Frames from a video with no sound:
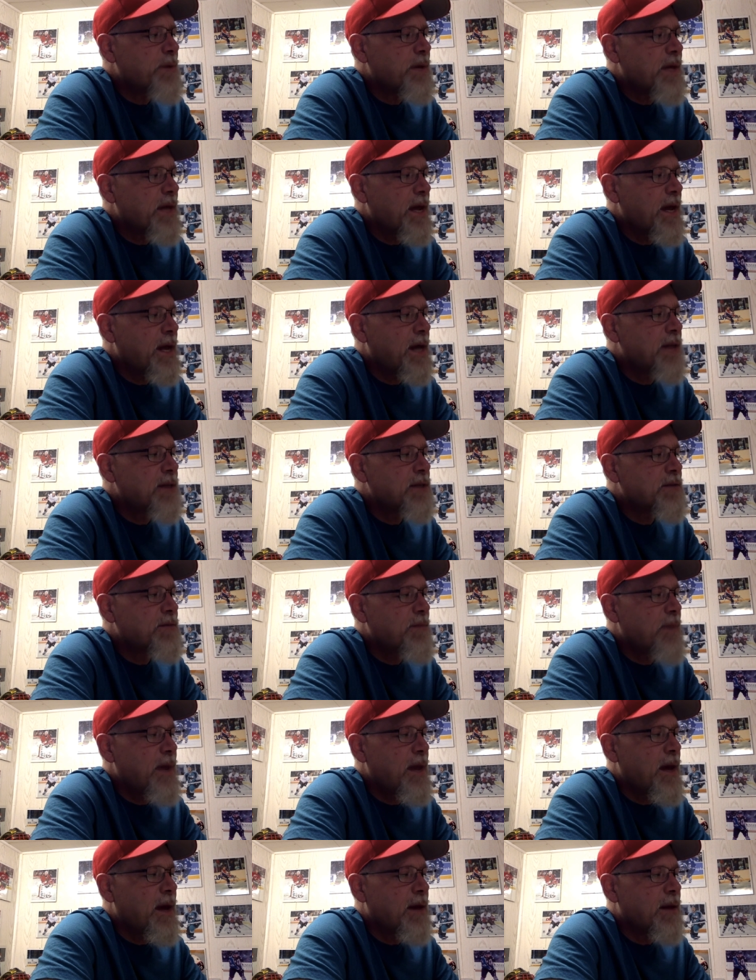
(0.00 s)
by the hands of
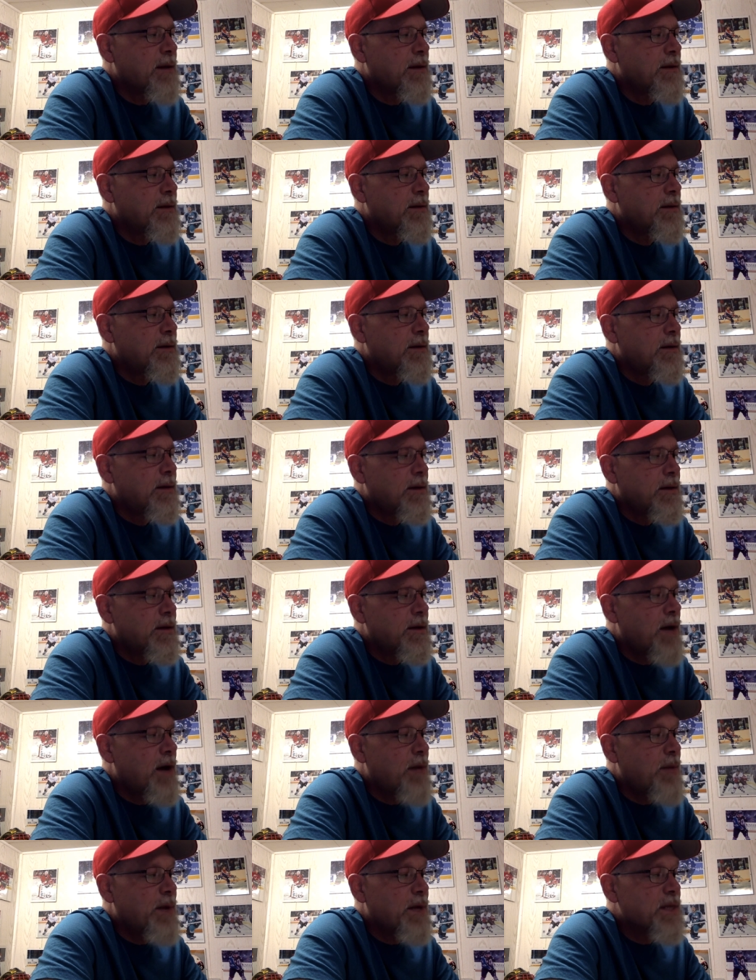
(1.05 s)
man,
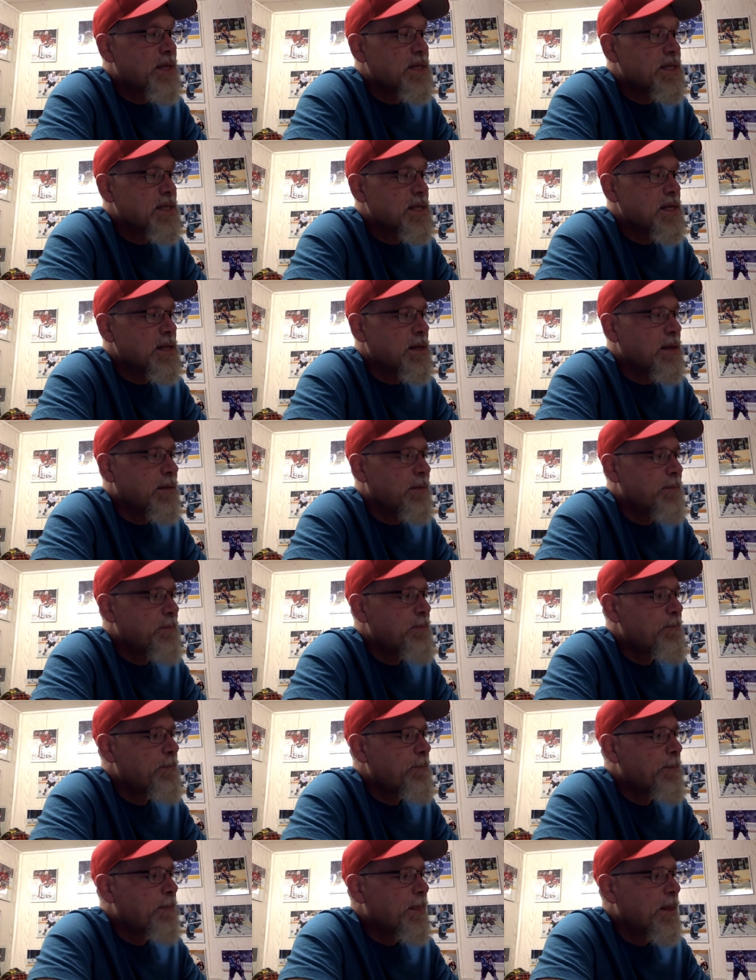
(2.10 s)
not by the sea.
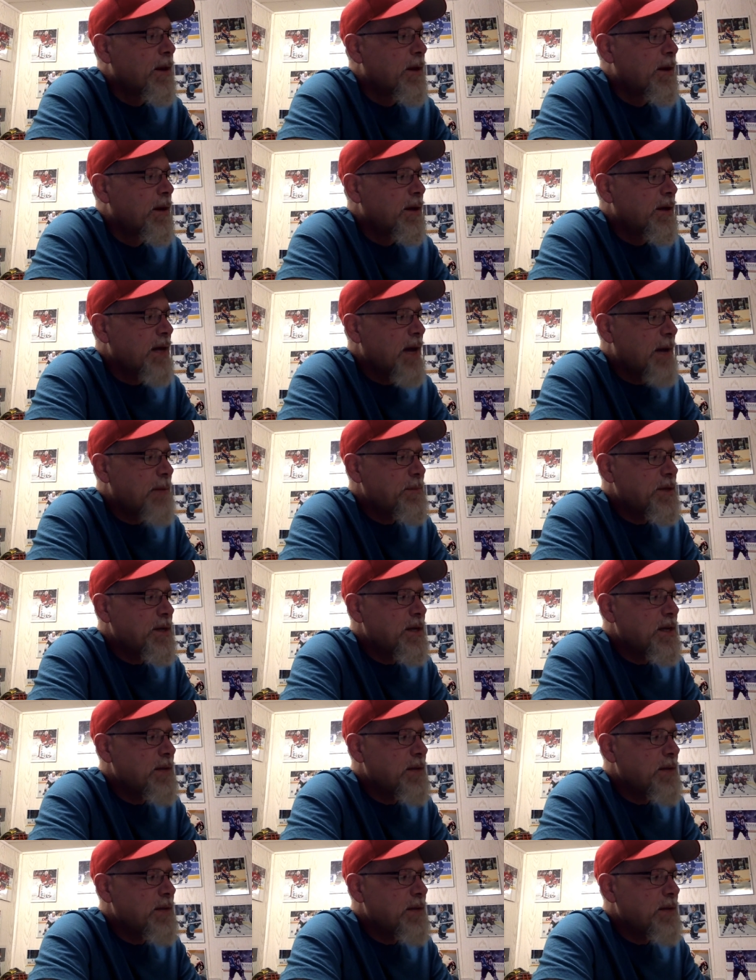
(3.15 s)
Captain